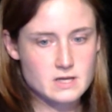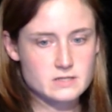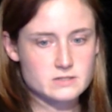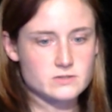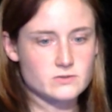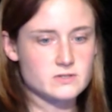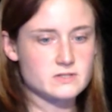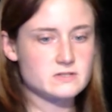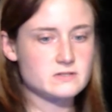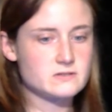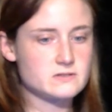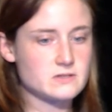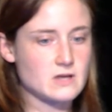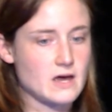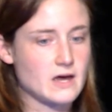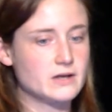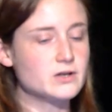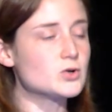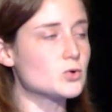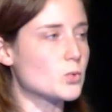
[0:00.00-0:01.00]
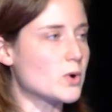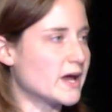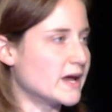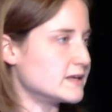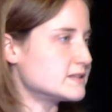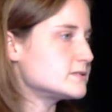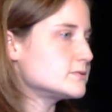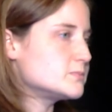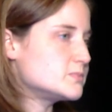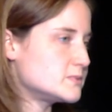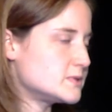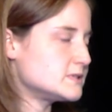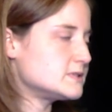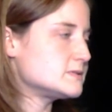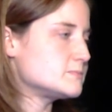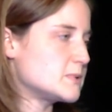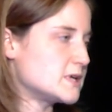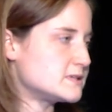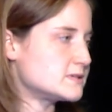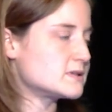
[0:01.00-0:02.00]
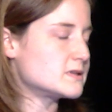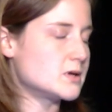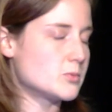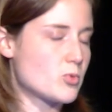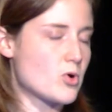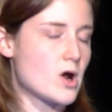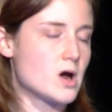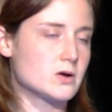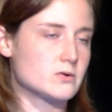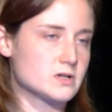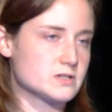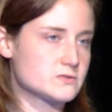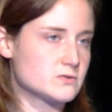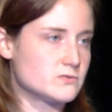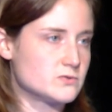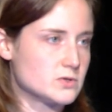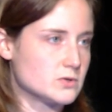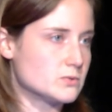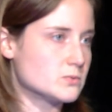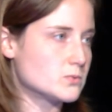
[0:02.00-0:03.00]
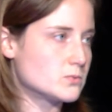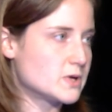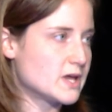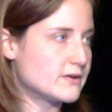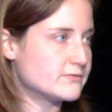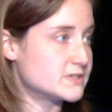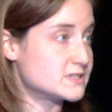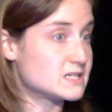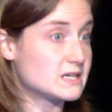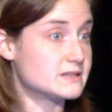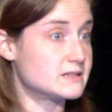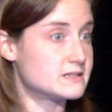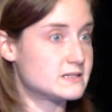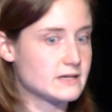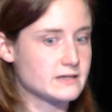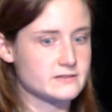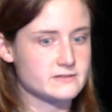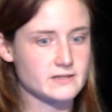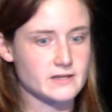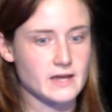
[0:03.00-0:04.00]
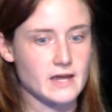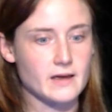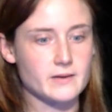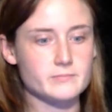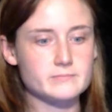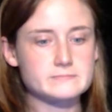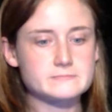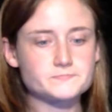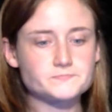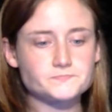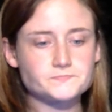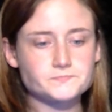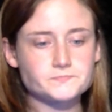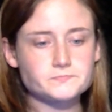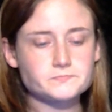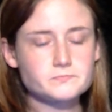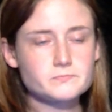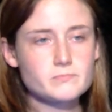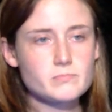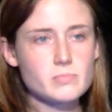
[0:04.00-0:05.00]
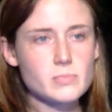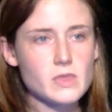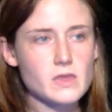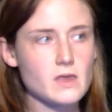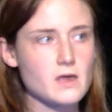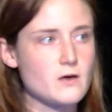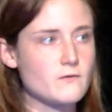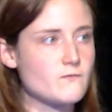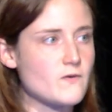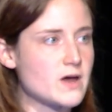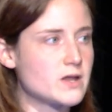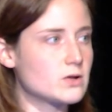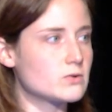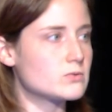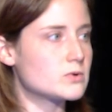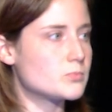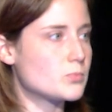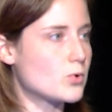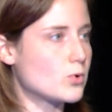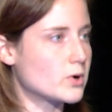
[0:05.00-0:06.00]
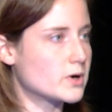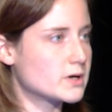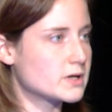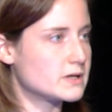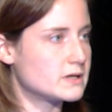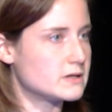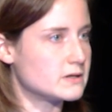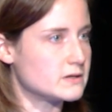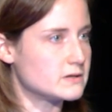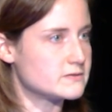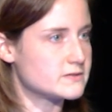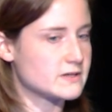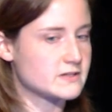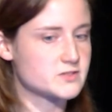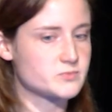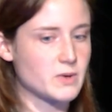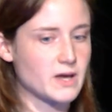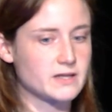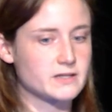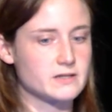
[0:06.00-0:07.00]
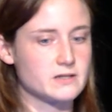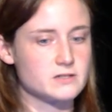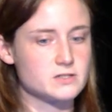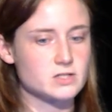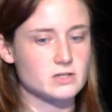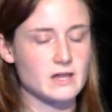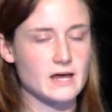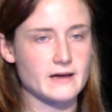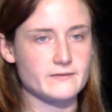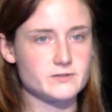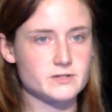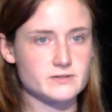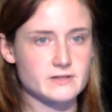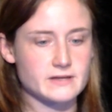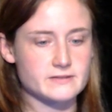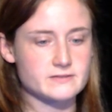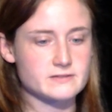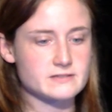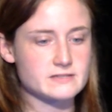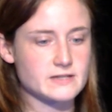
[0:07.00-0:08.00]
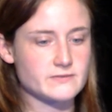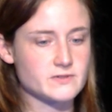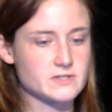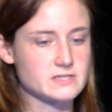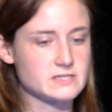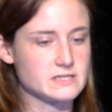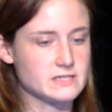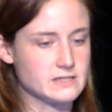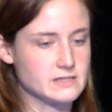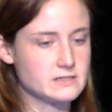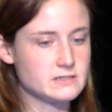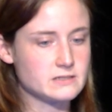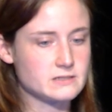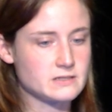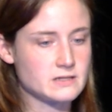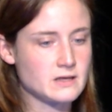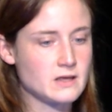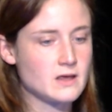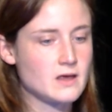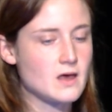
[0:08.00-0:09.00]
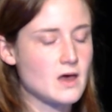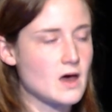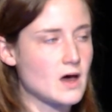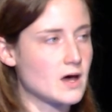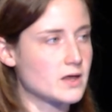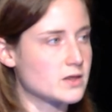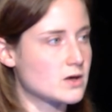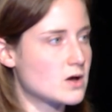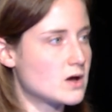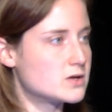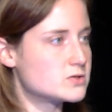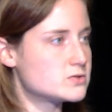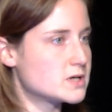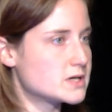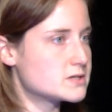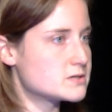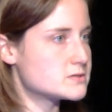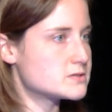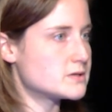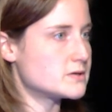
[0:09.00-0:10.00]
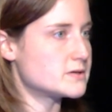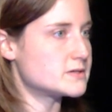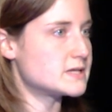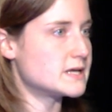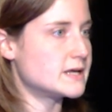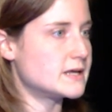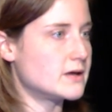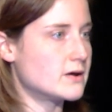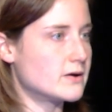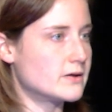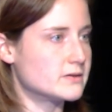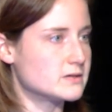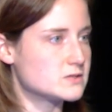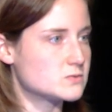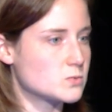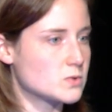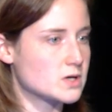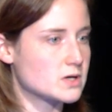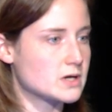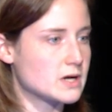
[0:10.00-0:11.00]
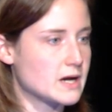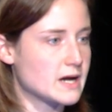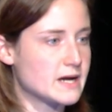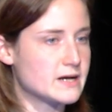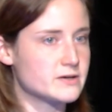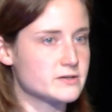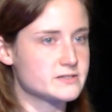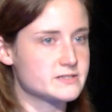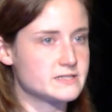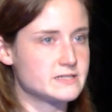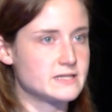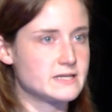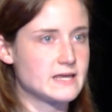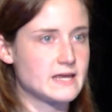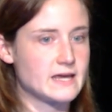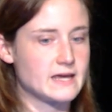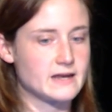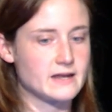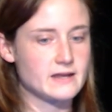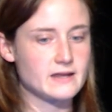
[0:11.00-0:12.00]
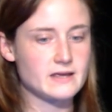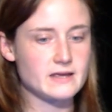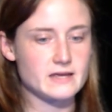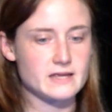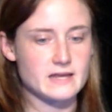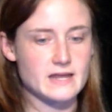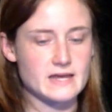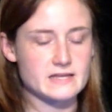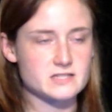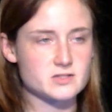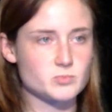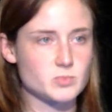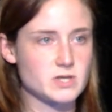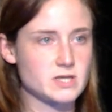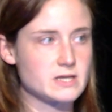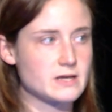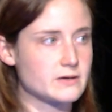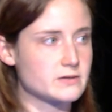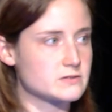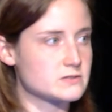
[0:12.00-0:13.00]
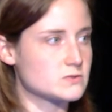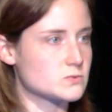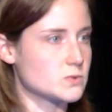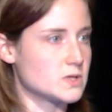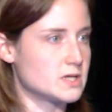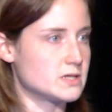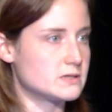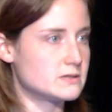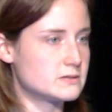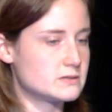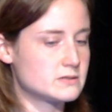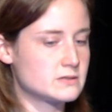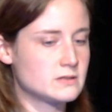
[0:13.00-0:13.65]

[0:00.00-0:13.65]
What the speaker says: So this is underway. So this is basically a progress review. We haven't done the testing yet. A final report is expected in July of 2017. The contractors that are taking on this work are NRC Canada and SP out of Sweden.